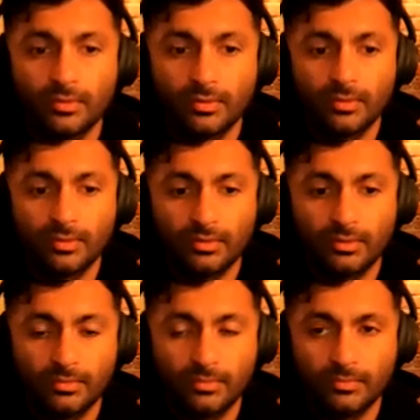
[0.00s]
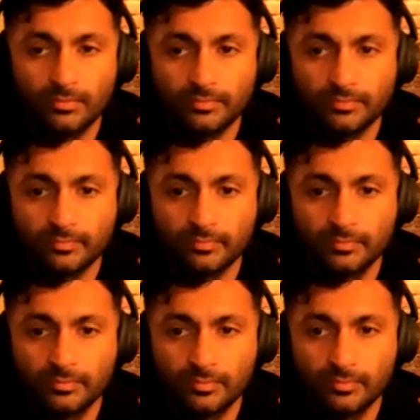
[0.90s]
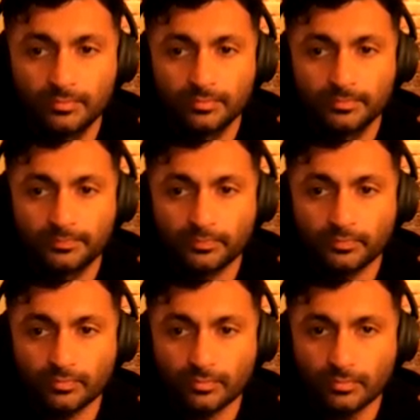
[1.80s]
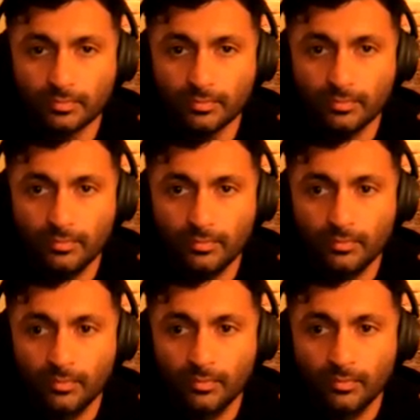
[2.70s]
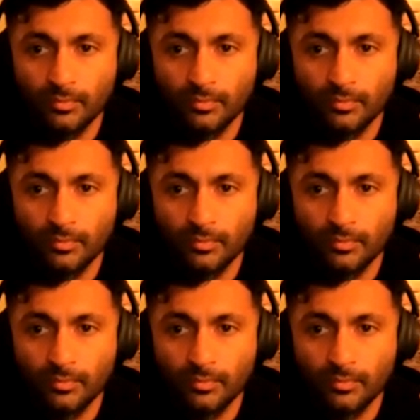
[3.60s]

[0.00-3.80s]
The person shown says nothing.